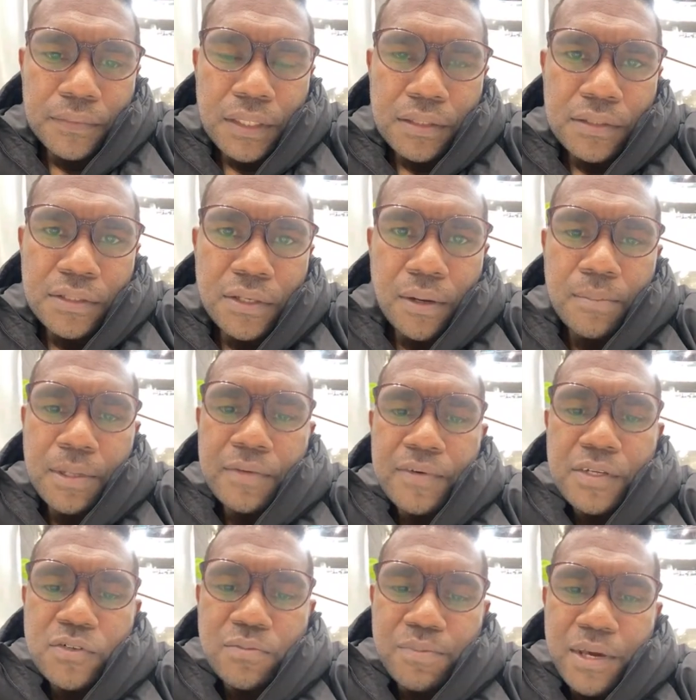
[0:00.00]
So I'm leaving
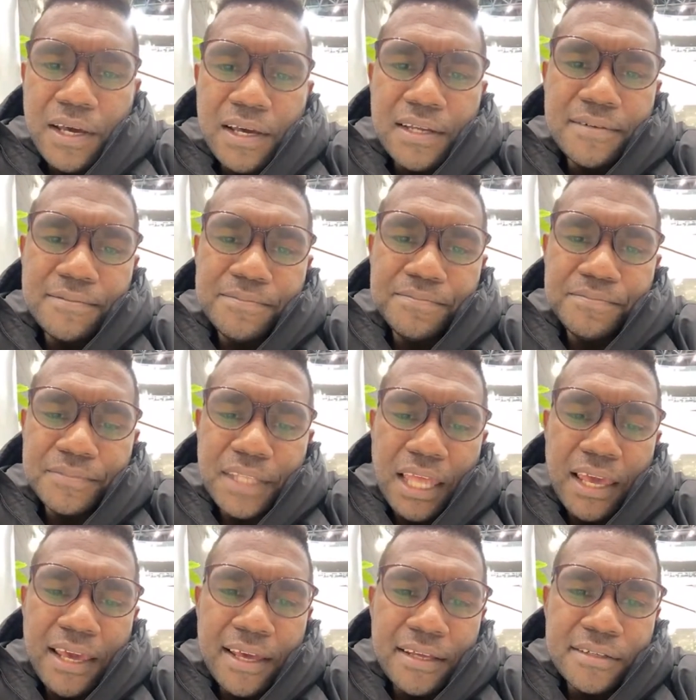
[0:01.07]
Japan,
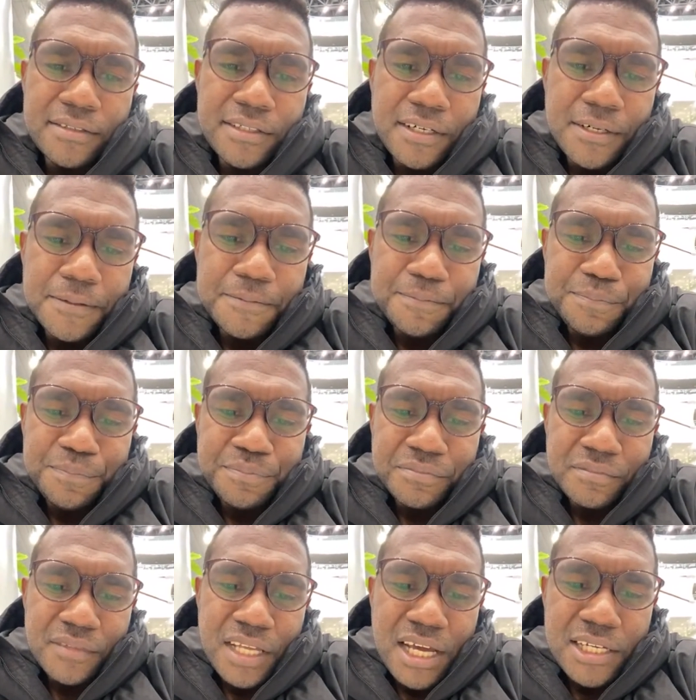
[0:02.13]
and
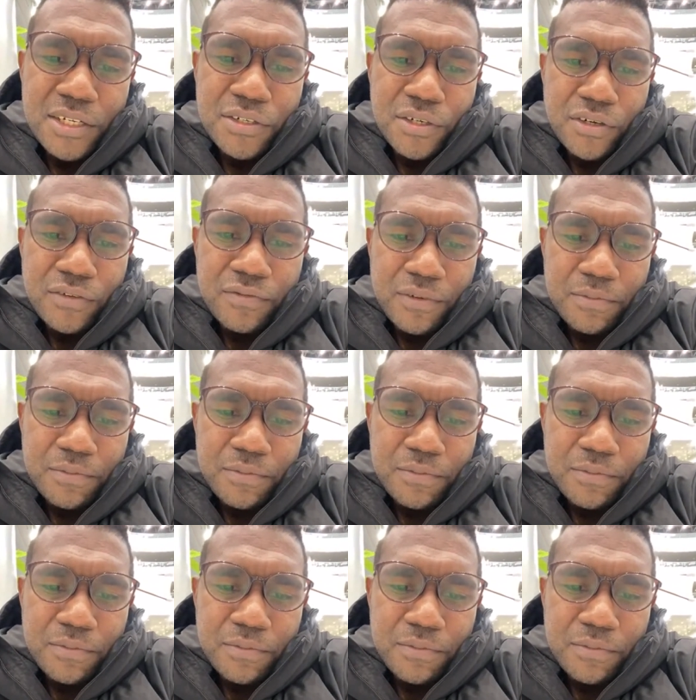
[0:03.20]
I don't know if